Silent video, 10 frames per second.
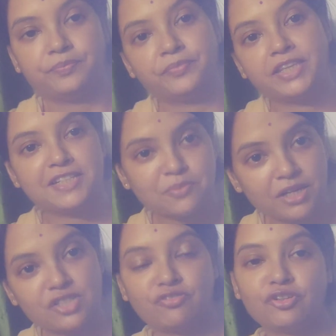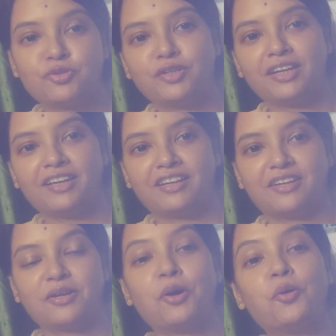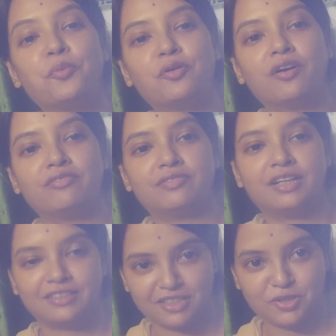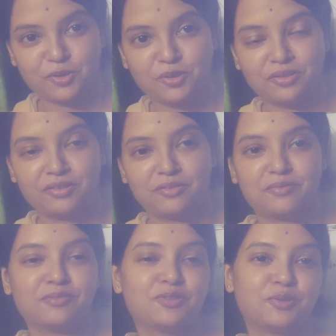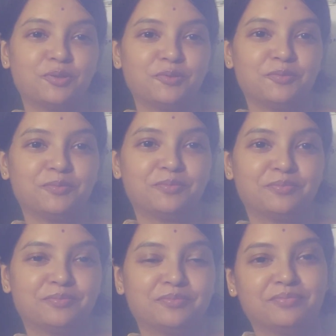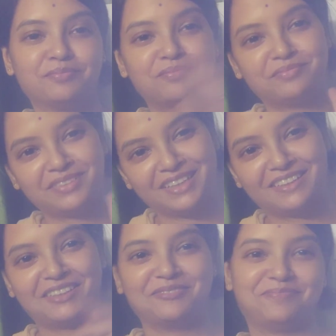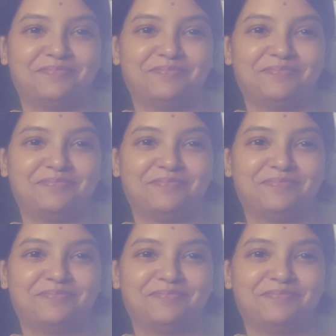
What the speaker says: This much for today. Hope you have understood. So, tata.